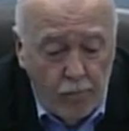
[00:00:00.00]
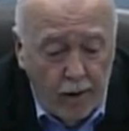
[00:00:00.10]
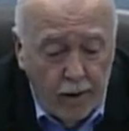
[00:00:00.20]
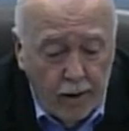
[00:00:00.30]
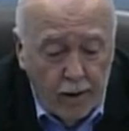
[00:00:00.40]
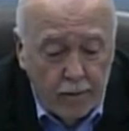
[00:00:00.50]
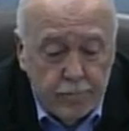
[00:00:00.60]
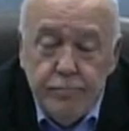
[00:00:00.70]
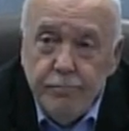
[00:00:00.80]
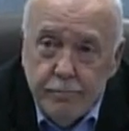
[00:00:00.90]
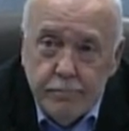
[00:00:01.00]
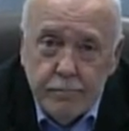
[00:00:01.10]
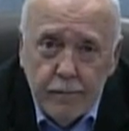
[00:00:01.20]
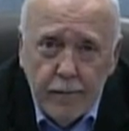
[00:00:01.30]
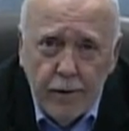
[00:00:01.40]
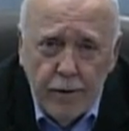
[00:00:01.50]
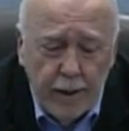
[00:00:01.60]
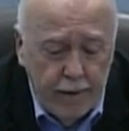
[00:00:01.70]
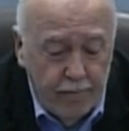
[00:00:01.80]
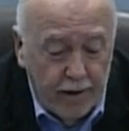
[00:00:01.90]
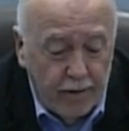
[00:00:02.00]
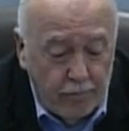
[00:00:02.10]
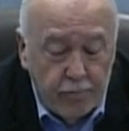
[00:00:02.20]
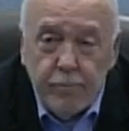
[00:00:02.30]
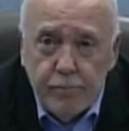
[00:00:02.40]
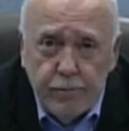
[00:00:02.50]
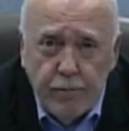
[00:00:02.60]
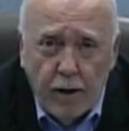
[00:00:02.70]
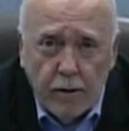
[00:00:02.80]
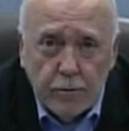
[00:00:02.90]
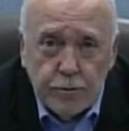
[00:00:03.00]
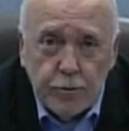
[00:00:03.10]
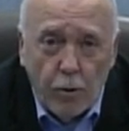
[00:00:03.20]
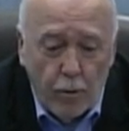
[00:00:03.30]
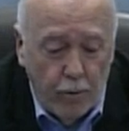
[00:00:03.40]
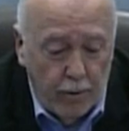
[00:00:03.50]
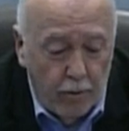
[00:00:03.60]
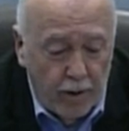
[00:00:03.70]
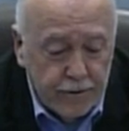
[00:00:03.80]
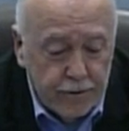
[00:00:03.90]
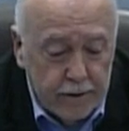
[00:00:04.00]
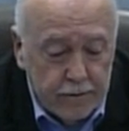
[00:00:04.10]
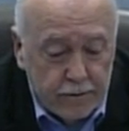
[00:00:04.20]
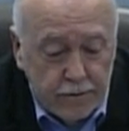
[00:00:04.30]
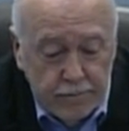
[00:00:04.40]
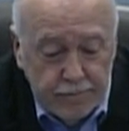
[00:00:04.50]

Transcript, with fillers: Uh, good evening, fellow Shorewood residents.